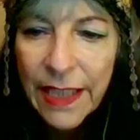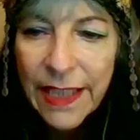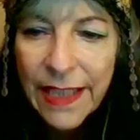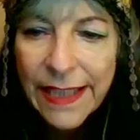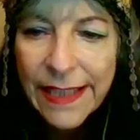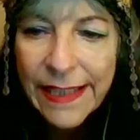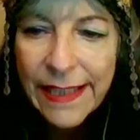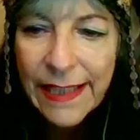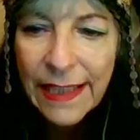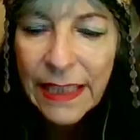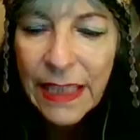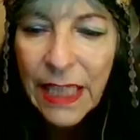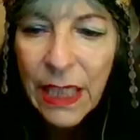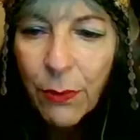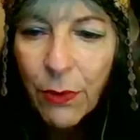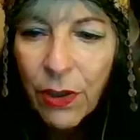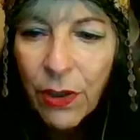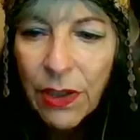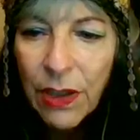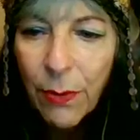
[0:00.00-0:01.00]
is
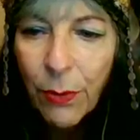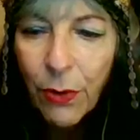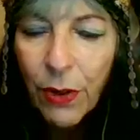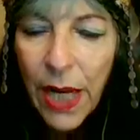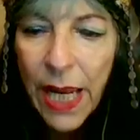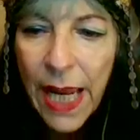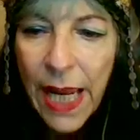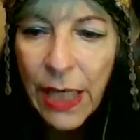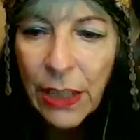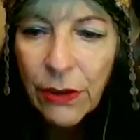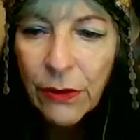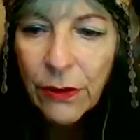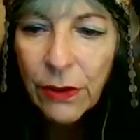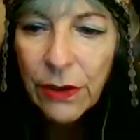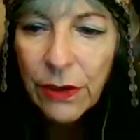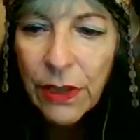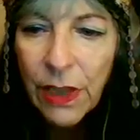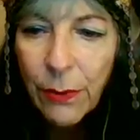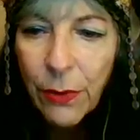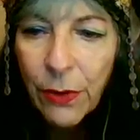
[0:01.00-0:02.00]
Libra number 8 or
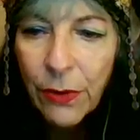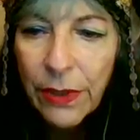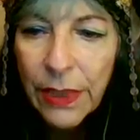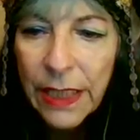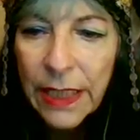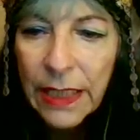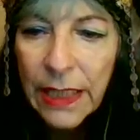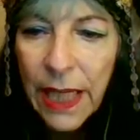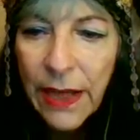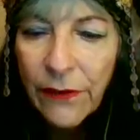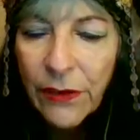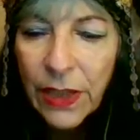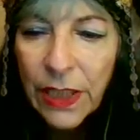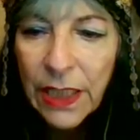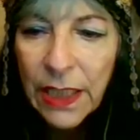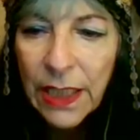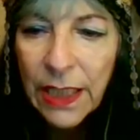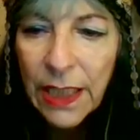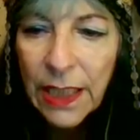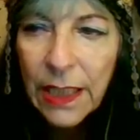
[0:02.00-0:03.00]
number
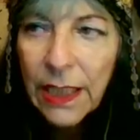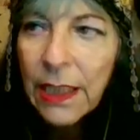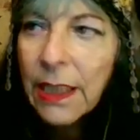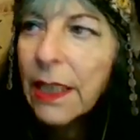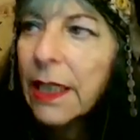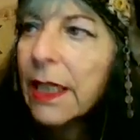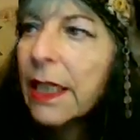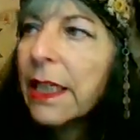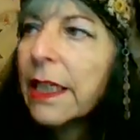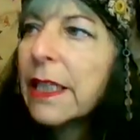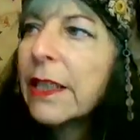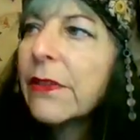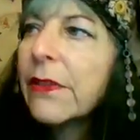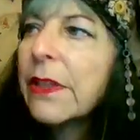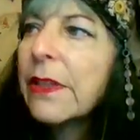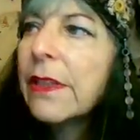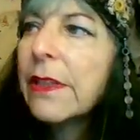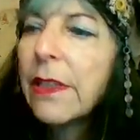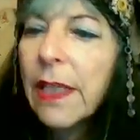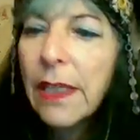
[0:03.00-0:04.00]
11? In
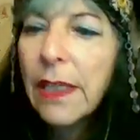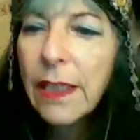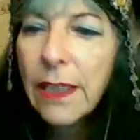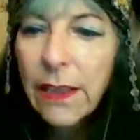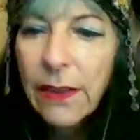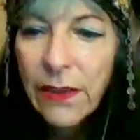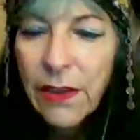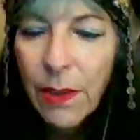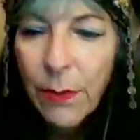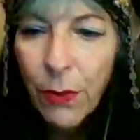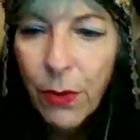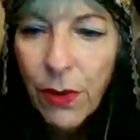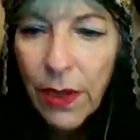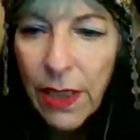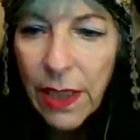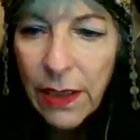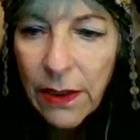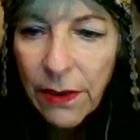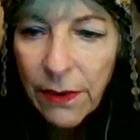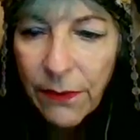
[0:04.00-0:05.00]
this deck, it is number
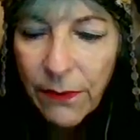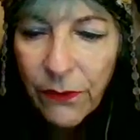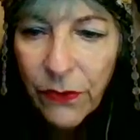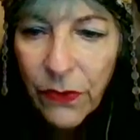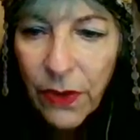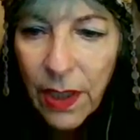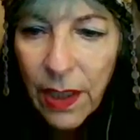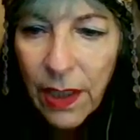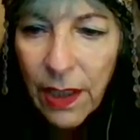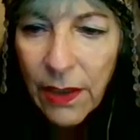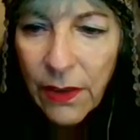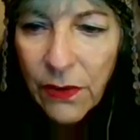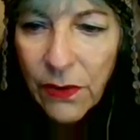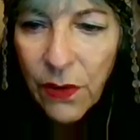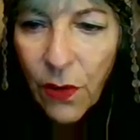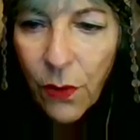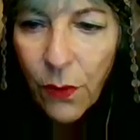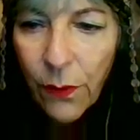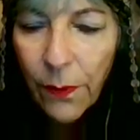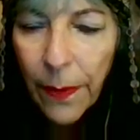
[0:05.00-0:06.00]
8. Okay,
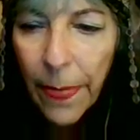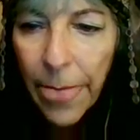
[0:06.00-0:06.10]
so